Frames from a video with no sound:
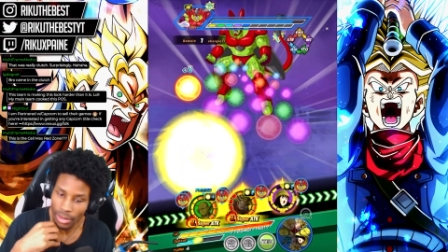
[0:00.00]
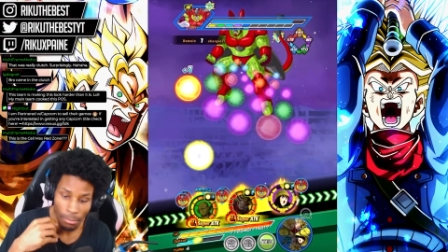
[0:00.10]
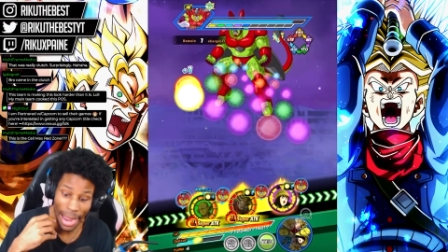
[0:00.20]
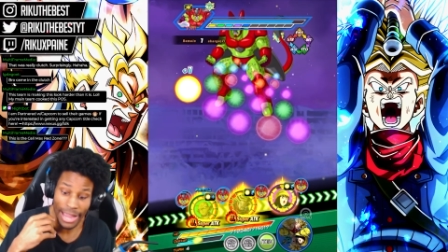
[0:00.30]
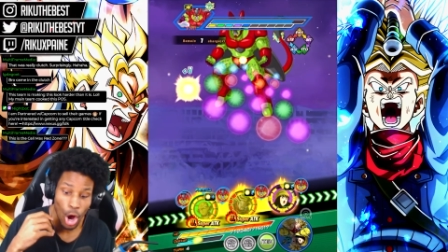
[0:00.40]

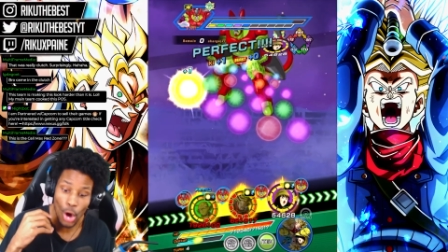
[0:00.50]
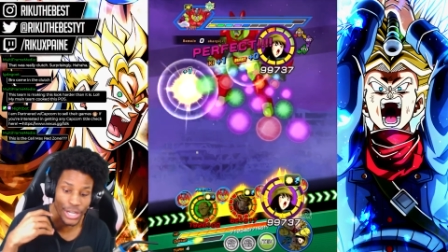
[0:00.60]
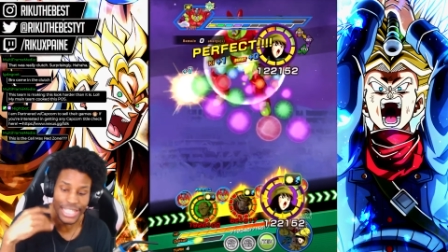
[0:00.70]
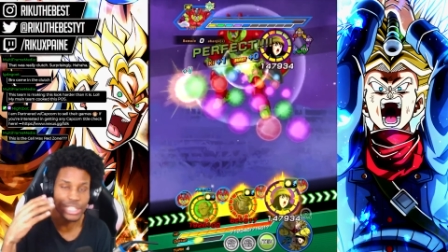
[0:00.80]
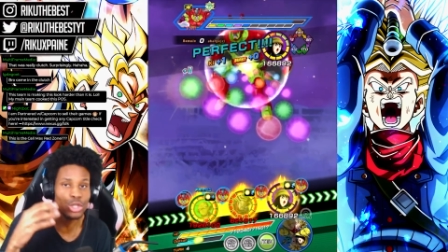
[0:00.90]
Mai, all
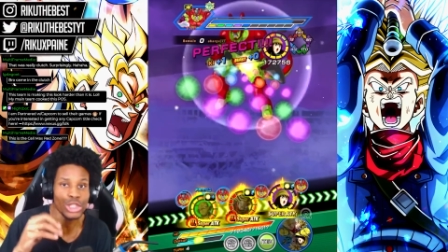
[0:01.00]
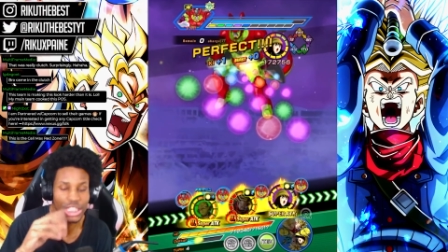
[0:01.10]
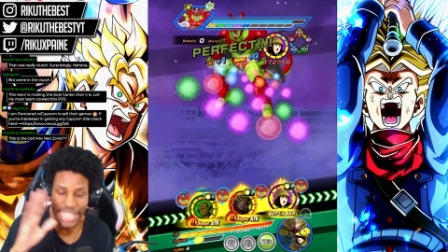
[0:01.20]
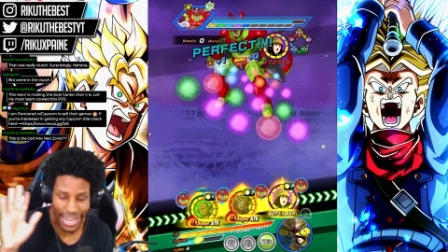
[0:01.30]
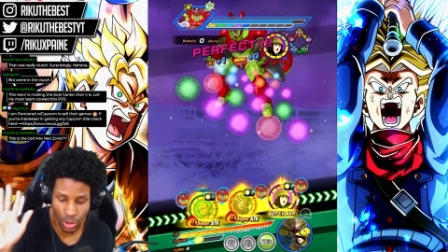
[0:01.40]
you need to do is
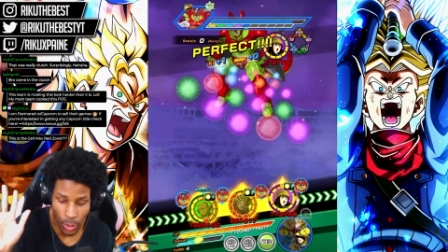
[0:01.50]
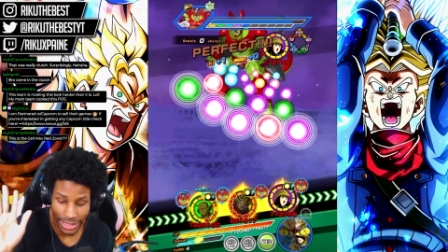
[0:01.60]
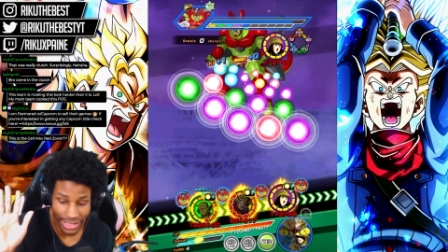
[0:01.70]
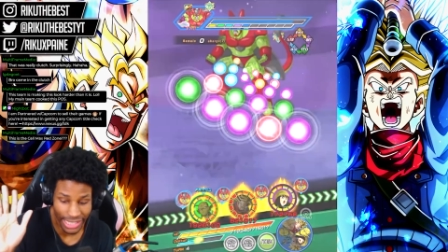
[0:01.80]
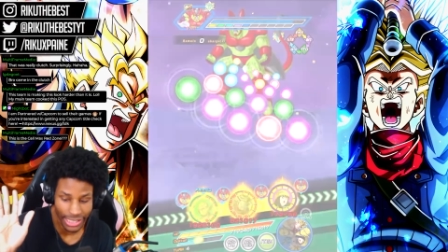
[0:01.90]
just dodge
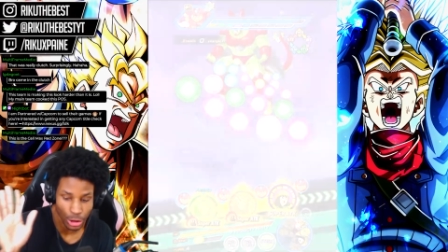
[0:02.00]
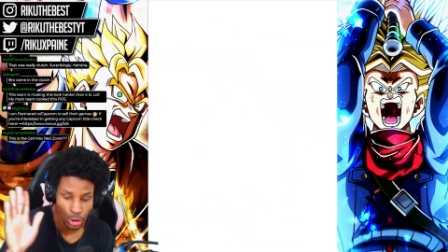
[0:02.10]
once. That's it.